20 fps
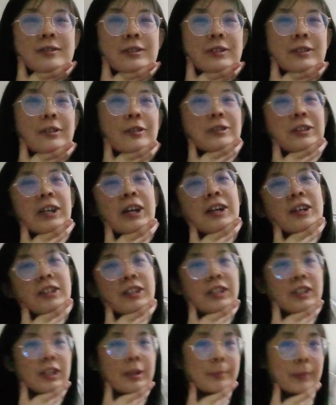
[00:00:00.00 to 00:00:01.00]
Kota
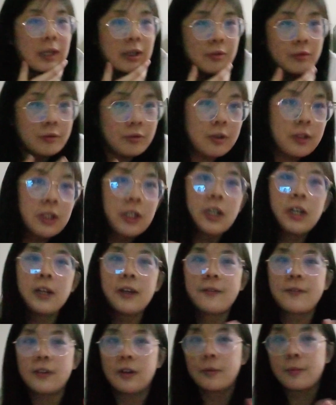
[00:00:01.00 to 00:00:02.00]
Kinabalu
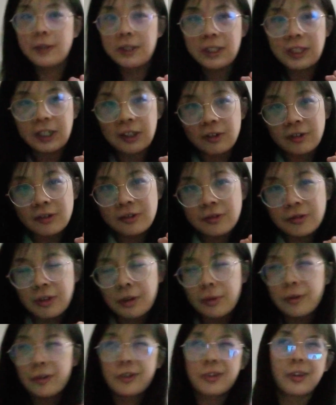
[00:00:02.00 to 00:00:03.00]
for a vacation
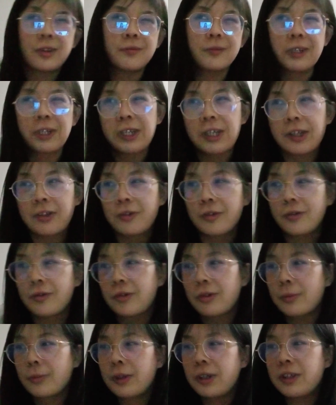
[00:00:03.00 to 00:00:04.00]
trip, short vacation
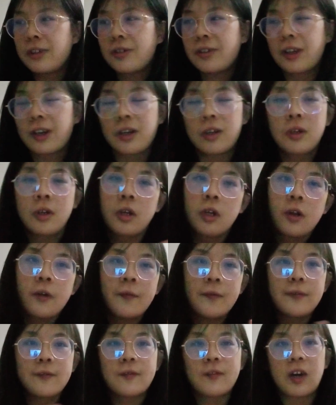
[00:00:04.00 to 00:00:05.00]
trip. It's like
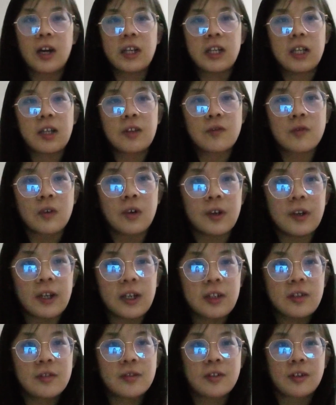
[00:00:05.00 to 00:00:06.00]
5 days, 4
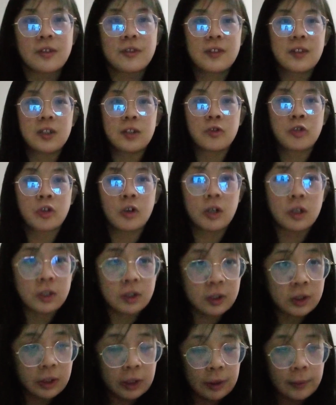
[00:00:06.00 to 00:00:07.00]
nights, considered short.
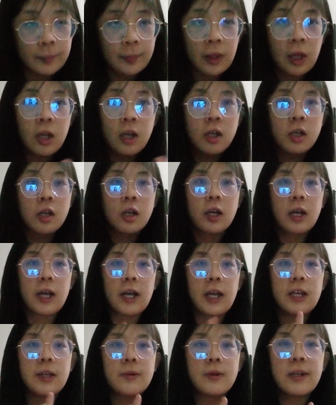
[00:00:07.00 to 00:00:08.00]

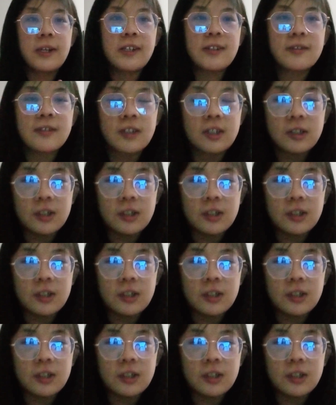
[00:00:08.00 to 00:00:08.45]
Anyways,